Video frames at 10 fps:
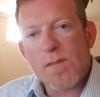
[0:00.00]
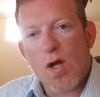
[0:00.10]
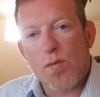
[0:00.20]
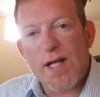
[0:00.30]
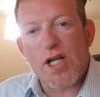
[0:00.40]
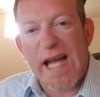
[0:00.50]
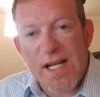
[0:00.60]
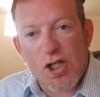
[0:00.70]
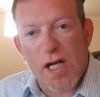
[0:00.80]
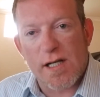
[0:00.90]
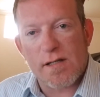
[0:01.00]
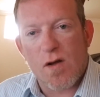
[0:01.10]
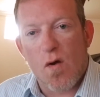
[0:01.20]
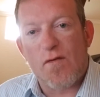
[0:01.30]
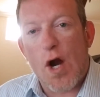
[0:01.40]

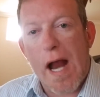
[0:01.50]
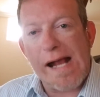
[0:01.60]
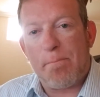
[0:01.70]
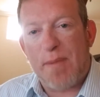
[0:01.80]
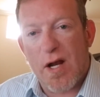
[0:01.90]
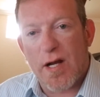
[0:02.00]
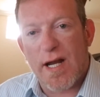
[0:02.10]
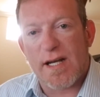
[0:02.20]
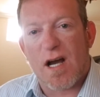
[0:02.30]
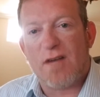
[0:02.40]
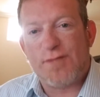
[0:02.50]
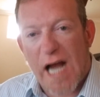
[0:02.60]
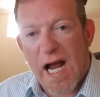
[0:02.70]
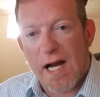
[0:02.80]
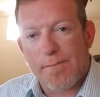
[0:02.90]
origination over a period of
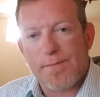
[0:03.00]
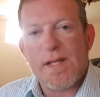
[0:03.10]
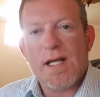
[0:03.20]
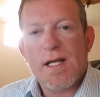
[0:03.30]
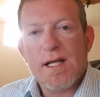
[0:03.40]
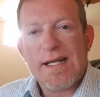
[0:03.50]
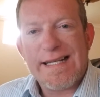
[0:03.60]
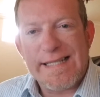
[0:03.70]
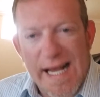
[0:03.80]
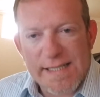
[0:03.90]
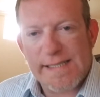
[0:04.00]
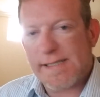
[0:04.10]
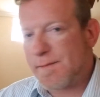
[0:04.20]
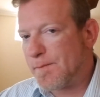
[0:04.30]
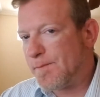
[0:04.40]
time.
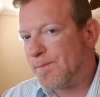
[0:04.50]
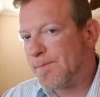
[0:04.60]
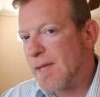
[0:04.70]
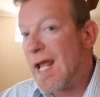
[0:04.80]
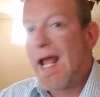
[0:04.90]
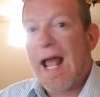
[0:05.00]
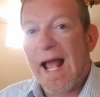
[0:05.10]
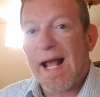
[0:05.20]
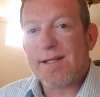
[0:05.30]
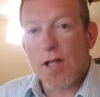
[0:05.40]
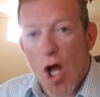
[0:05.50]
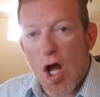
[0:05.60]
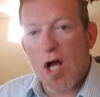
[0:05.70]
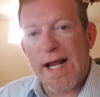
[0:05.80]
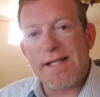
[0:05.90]
Yes. As
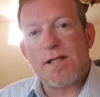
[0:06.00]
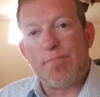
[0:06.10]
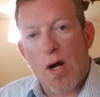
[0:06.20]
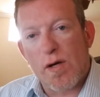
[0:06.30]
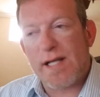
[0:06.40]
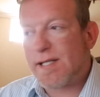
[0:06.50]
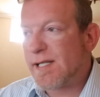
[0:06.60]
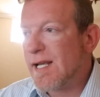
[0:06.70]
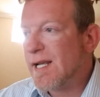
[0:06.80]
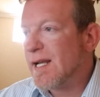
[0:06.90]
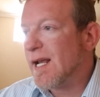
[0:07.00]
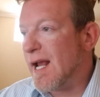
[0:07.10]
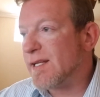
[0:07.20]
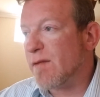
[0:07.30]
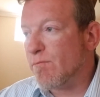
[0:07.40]
long as the bonus
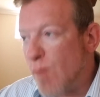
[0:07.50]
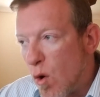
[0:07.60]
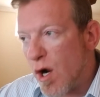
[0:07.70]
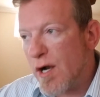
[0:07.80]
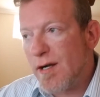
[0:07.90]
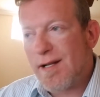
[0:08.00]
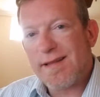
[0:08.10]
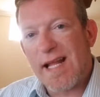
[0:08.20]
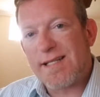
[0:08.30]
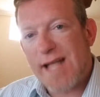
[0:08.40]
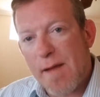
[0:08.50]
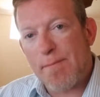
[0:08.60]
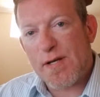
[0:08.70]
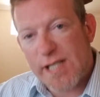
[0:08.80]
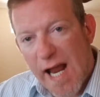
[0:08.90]
isn't more than
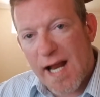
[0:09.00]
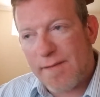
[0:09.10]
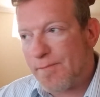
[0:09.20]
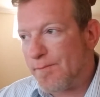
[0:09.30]
10%